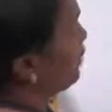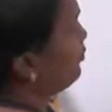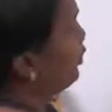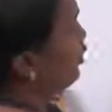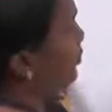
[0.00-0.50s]

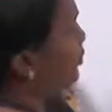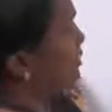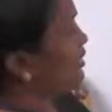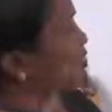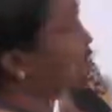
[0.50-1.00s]
one pop
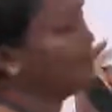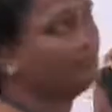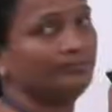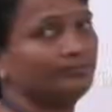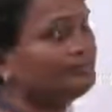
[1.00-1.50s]
operation,
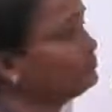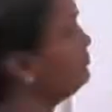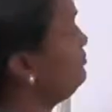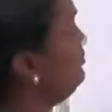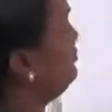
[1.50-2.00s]

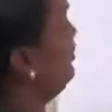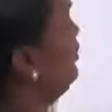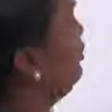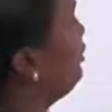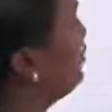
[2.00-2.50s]

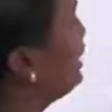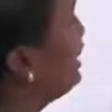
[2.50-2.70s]
your